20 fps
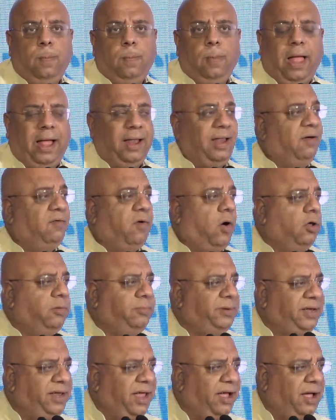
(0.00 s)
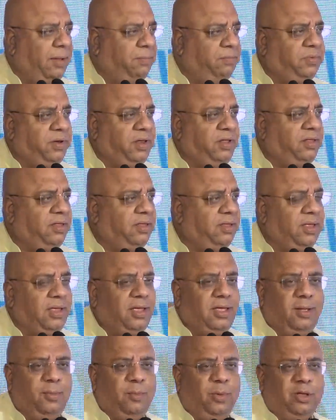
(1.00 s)
I love all media companies
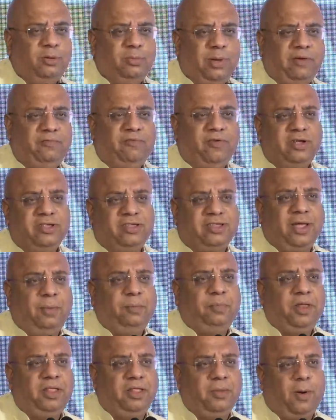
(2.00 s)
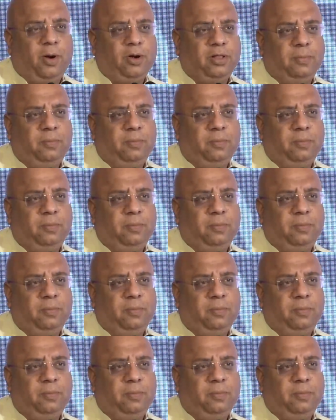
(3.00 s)
because my first company is about the